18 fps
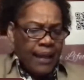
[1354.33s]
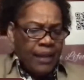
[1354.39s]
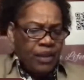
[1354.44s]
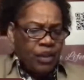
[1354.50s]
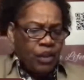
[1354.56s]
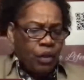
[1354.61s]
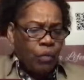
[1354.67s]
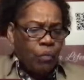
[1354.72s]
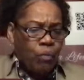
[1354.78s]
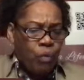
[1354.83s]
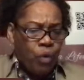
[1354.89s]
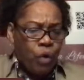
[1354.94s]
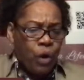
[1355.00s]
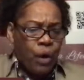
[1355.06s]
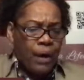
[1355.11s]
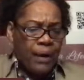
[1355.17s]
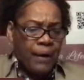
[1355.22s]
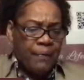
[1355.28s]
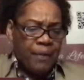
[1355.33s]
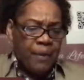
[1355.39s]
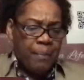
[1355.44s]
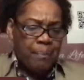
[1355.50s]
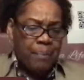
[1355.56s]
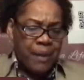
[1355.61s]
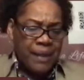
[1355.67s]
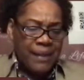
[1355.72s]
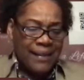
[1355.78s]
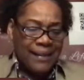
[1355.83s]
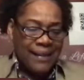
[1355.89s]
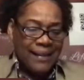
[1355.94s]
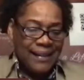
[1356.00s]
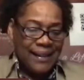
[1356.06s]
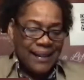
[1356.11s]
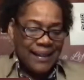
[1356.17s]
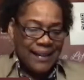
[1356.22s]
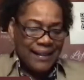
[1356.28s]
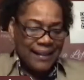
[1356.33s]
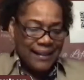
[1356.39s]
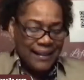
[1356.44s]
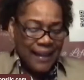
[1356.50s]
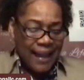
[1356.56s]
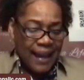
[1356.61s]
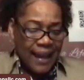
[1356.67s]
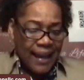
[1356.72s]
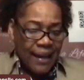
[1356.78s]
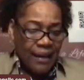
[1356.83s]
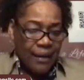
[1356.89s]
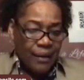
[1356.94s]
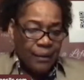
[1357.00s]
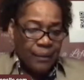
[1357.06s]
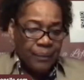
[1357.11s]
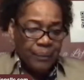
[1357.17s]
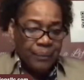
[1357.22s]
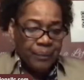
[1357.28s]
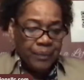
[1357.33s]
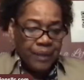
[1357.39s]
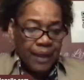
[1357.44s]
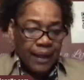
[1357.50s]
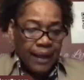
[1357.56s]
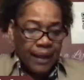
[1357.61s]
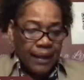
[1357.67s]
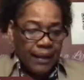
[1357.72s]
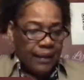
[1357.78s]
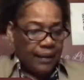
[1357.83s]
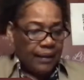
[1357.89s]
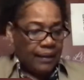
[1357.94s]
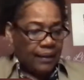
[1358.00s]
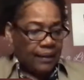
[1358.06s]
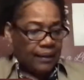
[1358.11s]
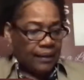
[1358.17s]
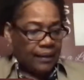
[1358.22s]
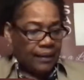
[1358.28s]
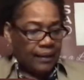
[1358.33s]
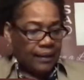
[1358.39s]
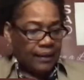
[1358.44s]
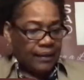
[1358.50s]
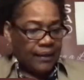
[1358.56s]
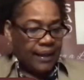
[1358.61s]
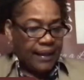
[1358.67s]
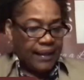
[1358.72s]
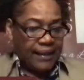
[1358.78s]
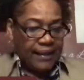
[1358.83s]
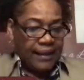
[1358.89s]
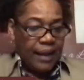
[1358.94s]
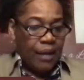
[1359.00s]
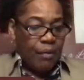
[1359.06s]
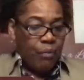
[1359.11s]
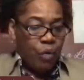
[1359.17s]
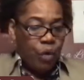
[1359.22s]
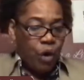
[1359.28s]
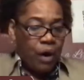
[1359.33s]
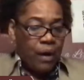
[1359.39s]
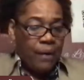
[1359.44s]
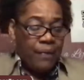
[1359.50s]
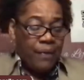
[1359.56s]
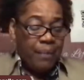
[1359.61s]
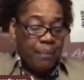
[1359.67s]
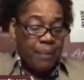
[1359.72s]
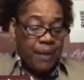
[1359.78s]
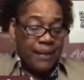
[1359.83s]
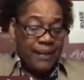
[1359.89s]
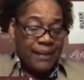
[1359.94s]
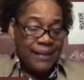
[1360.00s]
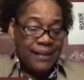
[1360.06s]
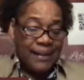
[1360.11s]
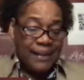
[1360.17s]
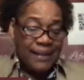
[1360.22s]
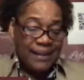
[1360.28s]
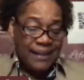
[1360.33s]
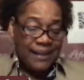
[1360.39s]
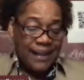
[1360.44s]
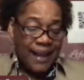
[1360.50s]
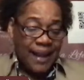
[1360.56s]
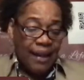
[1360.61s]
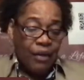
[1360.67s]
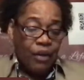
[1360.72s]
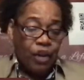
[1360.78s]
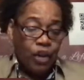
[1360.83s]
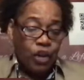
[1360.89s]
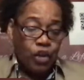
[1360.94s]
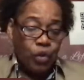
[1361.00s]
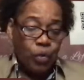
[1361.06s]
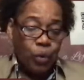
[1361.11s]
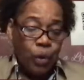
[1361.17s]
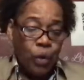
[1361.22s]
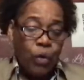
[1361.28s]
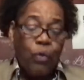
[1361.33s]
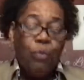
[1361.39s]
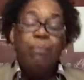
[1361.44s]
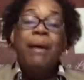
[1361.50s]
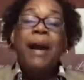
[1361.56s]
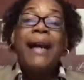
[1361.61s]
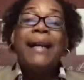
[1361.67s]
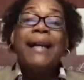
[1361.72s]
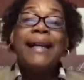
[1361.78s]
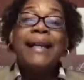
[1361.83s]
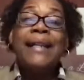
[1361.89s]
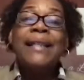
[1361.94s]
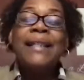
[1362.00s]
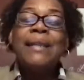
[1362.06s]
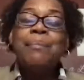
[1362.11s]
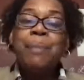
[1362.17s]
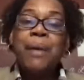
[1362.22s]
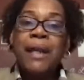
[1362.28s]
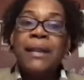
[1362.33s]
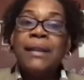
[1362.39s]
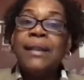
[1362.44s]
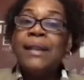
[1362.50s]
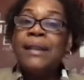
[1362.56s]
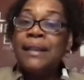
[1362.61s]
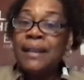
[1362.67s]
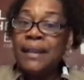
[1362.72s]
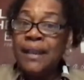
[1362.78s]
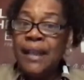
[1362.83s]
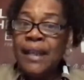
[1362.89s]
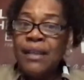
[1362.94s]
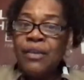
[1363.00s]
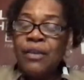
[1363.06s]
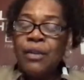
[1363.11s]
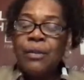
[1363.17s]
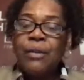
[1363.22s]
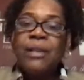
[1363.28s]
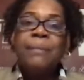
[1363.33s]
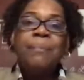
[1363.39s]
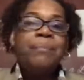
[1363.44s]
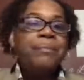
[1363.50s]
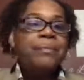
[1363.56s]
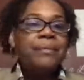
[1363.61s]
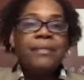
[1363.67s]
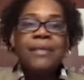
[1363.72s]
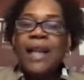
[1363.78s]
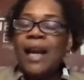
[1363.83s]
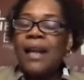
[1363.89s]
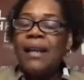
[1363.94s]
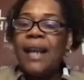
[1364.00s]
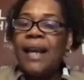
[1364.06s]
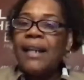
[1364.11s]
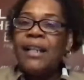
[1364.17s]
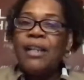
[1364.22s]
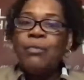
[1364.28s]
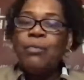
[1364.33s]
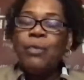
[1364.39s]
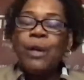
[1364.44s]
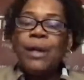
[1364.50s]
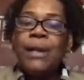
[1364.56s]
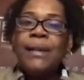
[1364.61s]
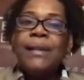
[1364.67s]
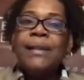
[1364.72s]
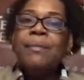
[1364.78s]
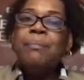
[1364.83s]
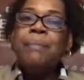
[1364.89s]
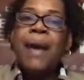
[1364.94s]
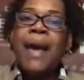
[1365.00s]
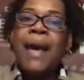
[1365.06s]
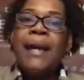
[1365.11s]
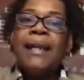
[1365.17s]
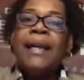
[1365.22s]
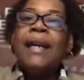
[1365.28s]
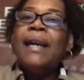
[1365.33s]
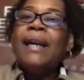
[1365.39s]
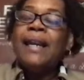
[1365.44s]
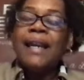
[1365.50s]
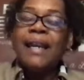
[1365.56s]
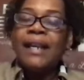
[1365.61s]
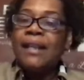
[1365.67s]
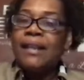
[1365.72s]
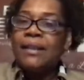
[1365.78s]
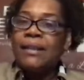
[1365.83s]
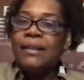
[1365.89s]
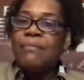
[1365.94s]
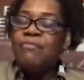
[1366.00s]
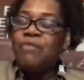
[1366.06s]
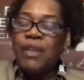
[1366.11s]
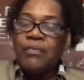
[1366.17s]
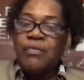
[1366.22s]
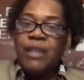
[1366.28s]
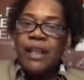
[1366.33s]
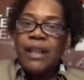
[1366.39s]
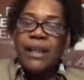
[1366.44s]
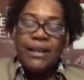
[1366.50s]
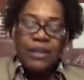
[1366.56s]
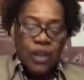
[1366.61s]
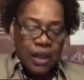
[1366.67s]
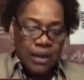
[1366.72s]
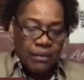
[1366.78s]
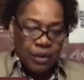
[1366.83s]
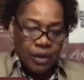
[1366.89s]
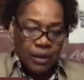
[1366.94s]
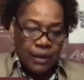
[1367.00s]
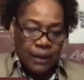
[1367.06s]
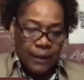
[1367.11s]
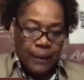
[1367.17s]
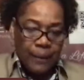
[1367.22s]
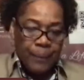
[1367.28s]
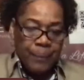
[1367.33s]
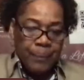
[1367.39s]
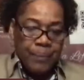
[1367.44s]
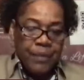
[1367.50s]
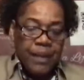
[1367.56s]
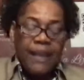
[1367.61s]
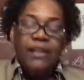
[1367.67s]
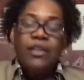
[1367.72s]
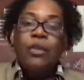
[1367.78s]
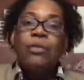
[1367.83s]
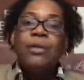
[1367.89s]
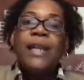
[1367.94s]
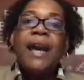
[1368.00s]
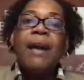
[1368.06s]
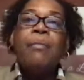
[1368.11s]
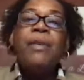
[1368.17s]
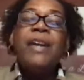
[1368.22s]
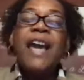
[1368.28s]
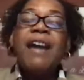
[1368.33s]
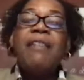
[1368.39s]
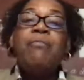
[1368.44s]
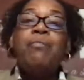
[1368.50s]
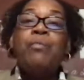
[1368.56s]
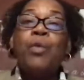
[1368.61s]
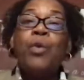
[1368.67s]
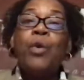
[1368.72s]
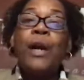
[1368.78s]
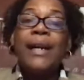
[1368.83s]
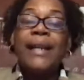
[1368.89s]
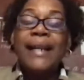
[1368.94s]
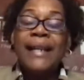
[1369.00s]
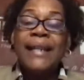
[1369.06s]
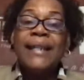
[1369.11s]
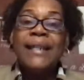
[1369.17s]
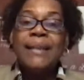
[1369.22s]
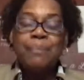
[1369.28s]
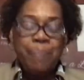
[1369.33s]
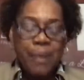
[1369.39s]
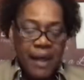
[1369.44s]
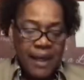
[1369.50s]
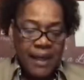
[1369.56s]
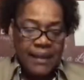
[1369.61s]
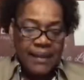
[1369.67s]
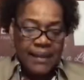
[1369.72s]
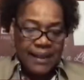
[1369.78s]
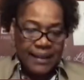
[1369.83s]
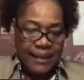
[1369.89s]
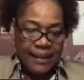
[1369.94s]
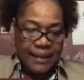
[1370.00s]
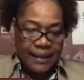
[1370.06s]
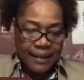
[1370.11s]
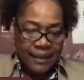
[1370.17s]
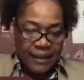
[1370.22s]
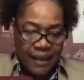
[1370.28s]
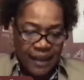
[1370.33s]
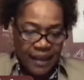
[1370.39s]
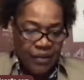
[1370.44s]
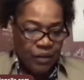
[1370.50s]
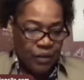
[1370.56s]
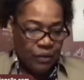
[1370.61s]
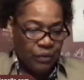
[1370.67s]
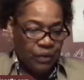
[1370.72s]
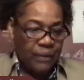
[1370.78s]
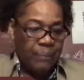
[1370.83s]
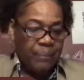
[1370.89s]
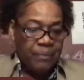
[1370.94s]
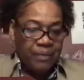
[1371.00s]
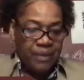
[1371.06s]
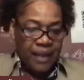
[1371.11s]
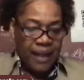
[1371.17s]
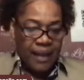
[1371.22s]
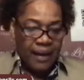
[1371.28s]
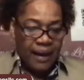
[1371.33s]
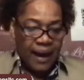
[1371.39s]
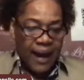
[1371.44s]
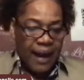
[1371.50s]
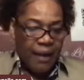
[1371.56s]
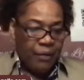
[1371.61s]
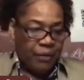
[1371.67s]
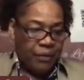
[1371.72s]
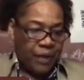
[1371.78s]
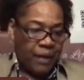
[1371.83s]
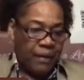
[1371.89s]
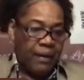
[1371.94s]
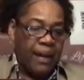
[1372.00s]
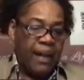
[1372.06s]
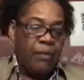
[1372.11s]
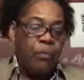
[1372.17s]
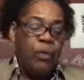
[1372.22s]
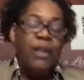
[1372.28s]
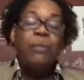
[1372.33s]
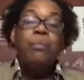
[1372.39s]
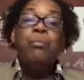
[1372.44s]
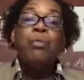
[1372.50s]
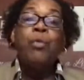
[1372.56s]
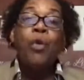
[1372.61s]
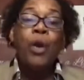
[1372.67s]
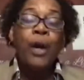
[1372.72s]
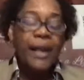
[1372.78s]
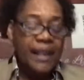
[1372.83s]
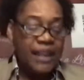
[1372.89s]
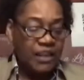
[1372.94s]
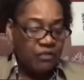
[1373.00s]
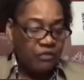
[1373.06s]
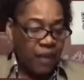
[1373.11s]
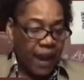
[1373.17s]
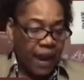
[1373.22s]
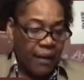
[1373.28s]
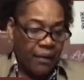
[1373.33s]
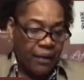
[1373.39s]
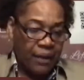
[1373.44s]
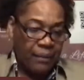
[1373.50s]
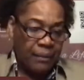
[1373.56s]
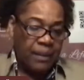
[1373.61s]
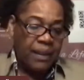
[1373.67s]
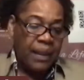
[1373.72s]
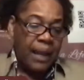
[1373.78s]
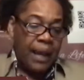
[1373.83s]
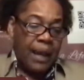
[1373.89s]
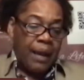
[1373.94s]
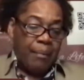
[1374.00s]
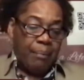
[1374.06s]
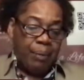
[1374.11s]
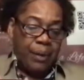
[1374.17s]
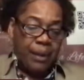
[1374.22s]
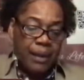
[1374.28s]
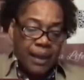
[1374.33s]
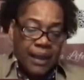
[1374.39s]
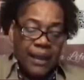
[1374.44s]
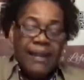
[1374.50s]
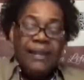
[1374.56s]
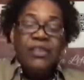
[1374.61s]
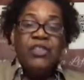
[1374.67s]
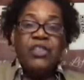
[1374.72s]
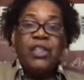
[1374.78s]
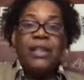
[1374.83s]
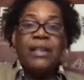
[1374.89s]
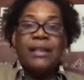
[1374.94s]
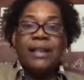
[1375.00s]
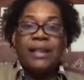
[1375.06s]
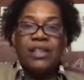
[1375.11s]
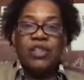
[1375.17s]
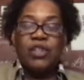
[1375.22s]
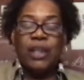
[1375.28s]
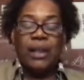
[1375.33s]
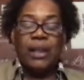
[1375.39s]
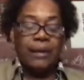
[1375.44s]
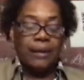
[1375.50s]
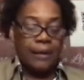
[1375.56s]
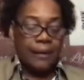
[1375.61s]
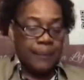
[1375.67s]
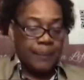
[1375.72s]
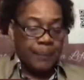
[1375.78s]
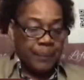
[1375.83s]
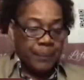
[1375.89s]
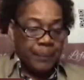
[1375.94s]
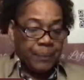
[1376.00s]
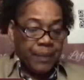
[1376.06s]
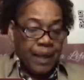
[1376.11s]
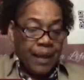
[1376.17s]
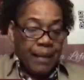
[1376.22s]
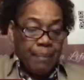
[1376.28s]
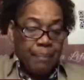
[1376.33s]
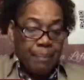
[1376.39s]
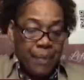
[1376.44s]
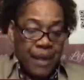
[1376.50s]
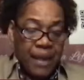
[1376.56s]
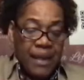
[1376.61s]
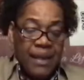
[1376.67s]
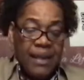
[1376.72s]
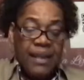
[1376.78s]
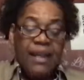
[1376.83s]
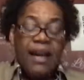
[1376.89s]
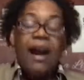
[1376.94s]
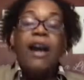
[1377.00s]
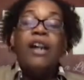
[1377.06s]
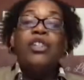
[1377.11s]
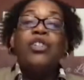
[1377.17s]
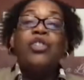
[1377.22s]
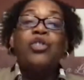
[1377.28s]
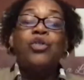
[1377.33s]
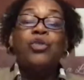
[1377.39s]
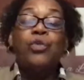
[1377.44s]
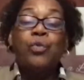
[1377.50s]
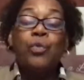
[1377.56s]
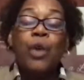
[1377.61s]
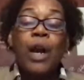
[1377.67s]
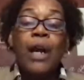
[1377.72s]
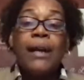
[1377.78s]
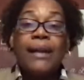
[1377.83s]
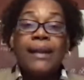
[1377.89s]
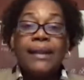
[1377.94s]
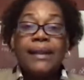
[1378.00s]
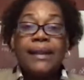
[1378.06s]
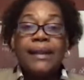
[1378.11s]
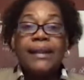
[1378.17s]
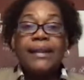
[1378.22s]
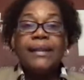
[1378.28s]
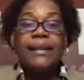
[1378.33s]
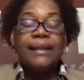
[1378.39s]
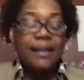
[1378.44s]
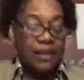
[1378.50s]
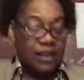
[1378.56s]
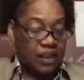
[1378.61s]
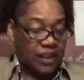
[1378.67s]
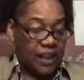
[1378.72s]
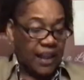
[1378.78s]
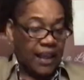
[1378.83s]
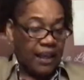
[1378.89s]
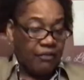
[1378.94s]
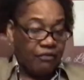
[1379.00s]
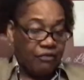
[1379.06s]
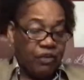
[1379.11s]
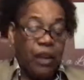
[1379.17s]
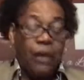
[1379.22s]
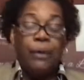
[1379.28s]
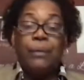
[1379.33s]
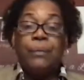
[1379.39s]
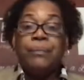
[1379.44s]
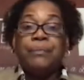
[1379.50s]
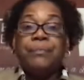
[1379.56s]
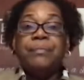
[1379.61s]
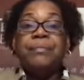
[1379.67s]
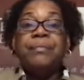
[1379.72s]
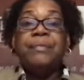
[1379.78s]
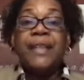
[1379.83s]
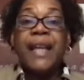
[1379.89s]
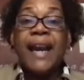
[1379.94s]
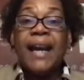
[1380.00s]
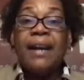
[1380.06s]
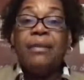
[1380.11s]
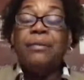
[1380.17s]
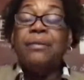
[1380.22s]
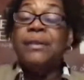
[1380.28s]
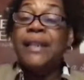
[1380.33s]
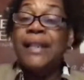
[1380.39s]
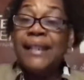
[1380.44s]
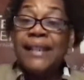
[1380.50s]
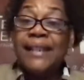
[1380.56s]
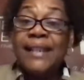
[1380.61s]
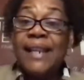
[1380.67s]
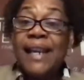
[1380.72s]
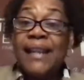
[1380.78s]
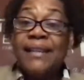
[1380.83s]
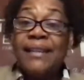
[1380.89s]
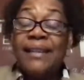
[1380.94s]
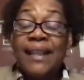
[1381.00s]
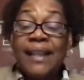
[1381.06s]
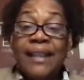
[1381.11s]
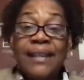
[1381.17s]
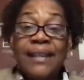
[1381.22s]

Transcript: And so more of the business is now, yes, more of the business is now controlled by independent lenders, not like it was back in 15 years ago. And so now we have more independent lenders that are out there. And with mortgage volumes plunging this year, many are struggling to stay afloat. Now, listen at